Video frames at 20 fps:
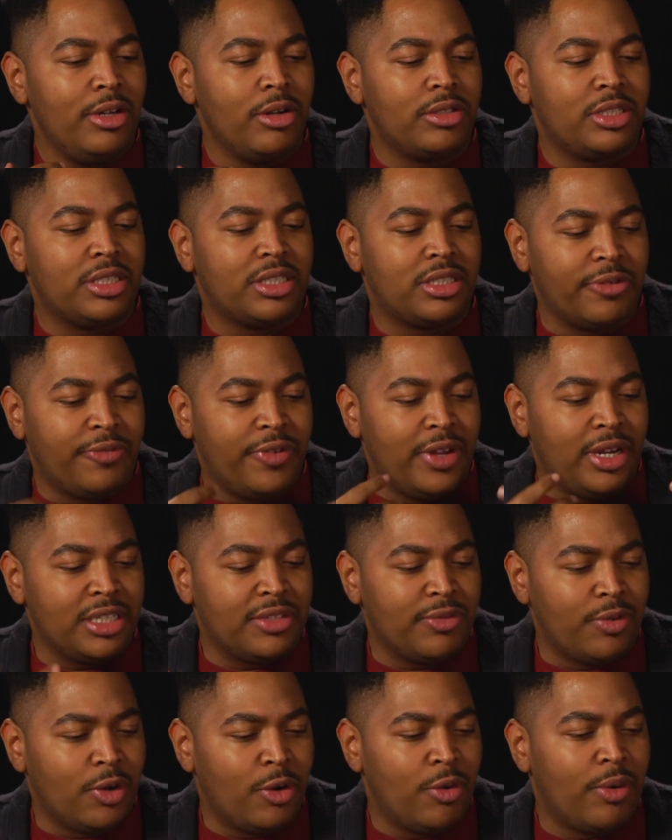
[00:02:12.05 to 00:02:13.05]
you know, just the
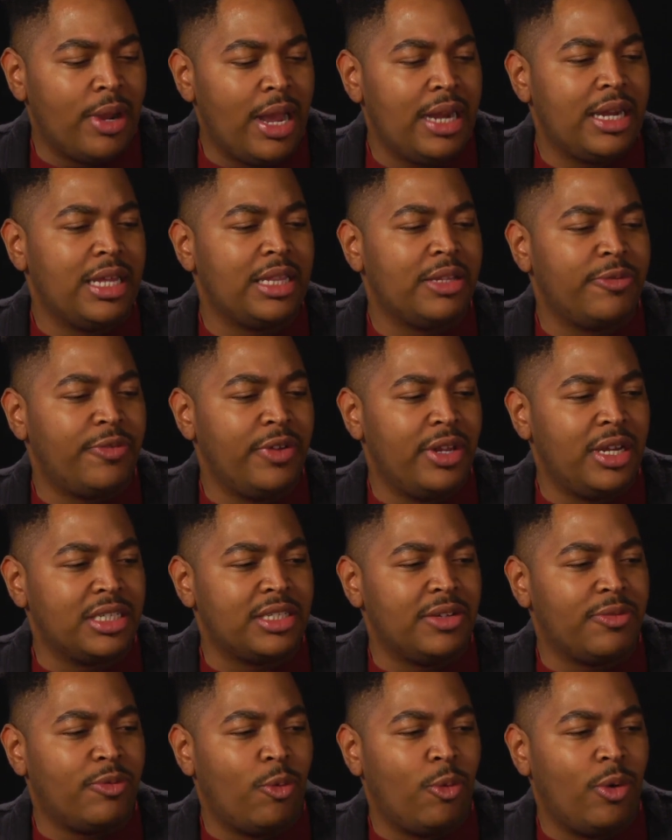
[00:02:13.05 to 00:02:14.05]
feelings of regret and the
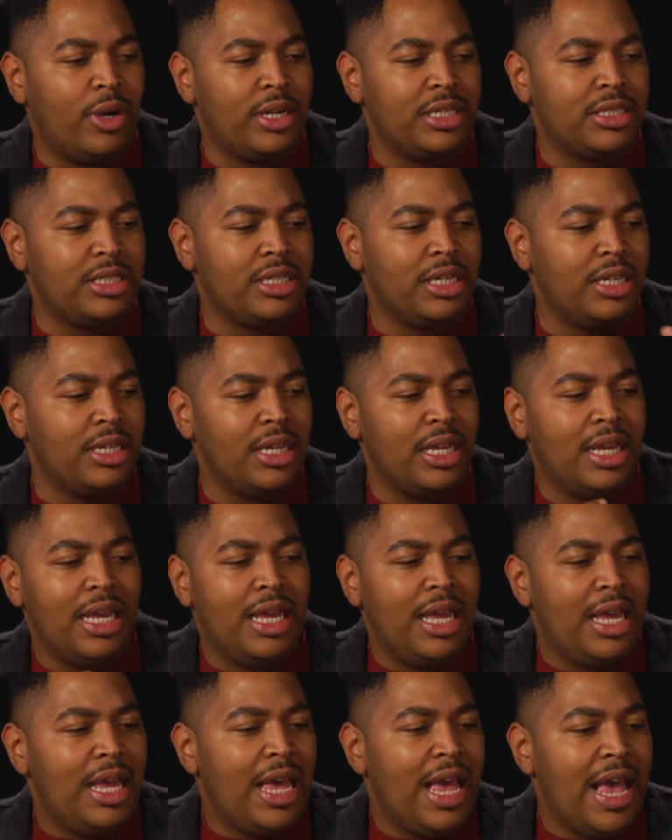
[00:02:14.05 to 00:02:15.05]
feelings of wanting to
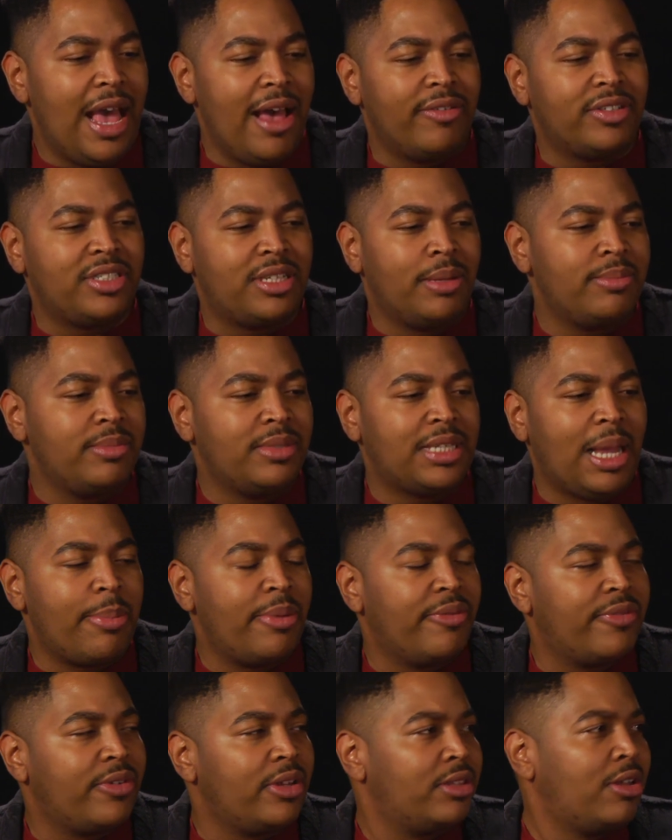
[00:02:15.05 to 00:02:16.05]
have some
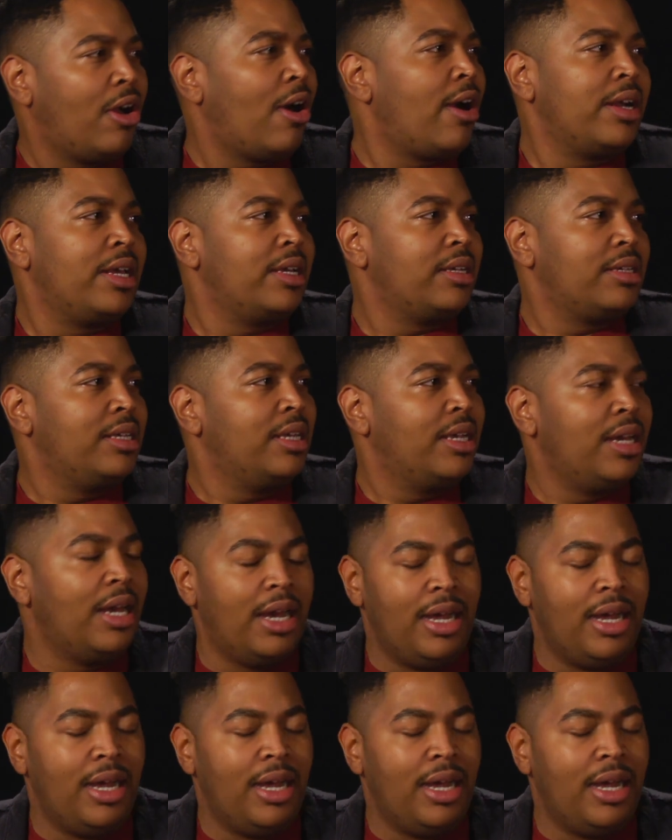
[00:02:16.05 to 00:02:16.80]
type of cathartic